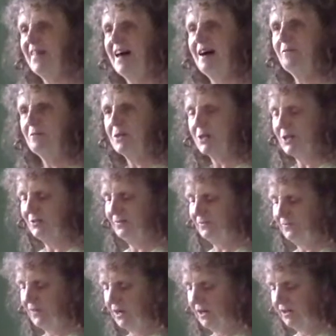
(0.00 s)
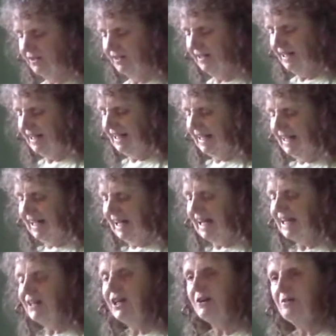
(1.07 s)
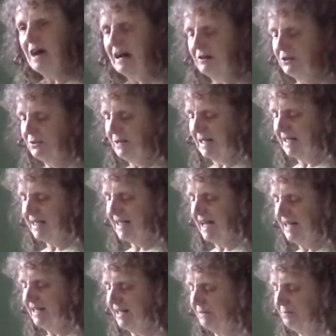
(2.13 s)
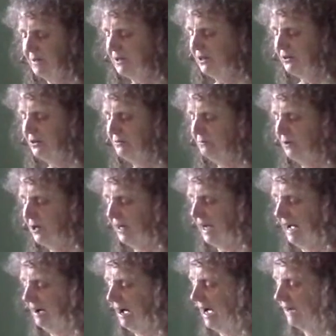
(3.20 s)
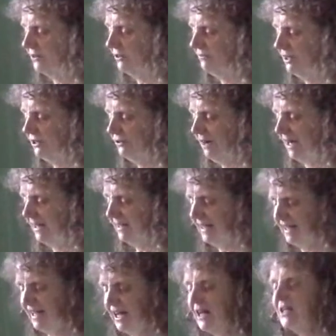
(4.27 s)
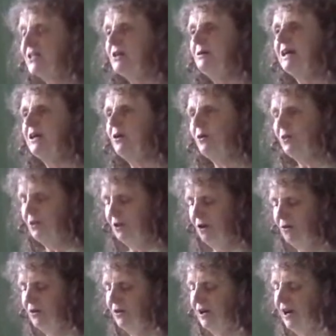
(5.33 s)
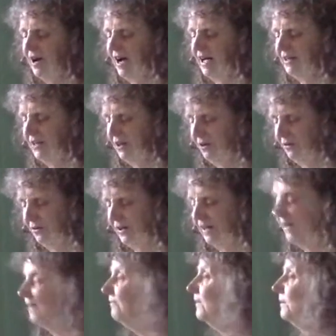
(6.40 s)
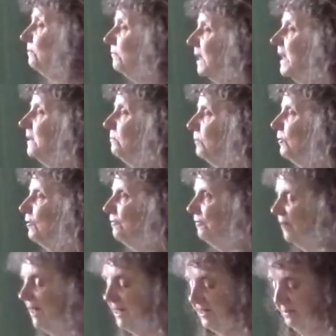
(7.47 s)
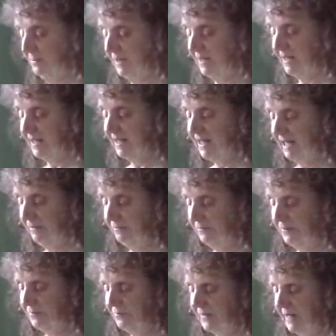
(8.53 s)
That was fun. He knew how to extend it, but he couldn't work out how to retract it, so it got longer and longer, giving me more freedom to sniff.